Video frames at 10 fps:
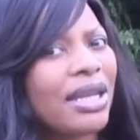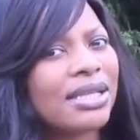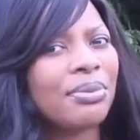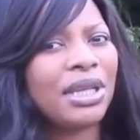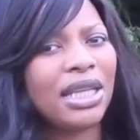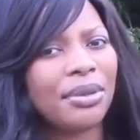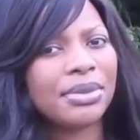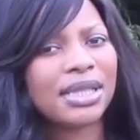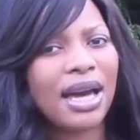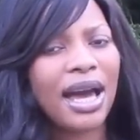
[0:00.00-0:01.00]
It is a
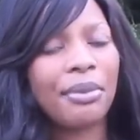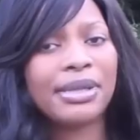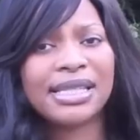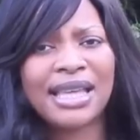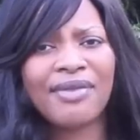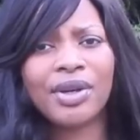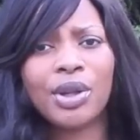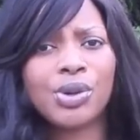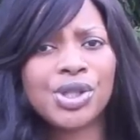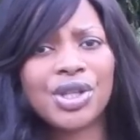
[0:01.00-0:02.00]
medium to high, but since I have a
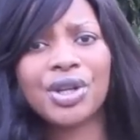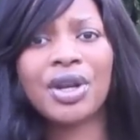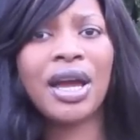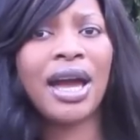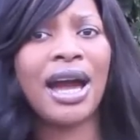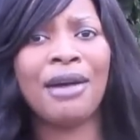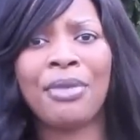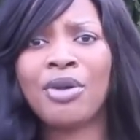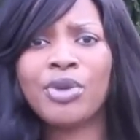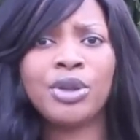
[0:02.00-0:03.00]
closure, I'm
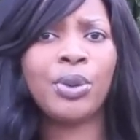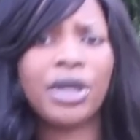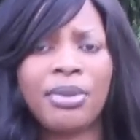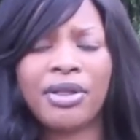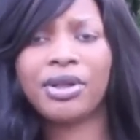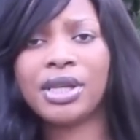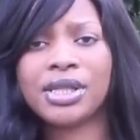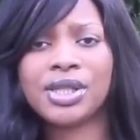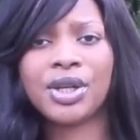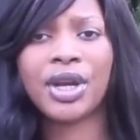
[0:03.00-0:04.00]
not really worried about the
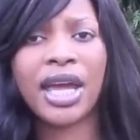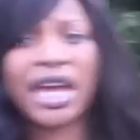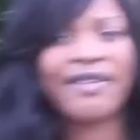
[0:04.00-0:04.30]
luster.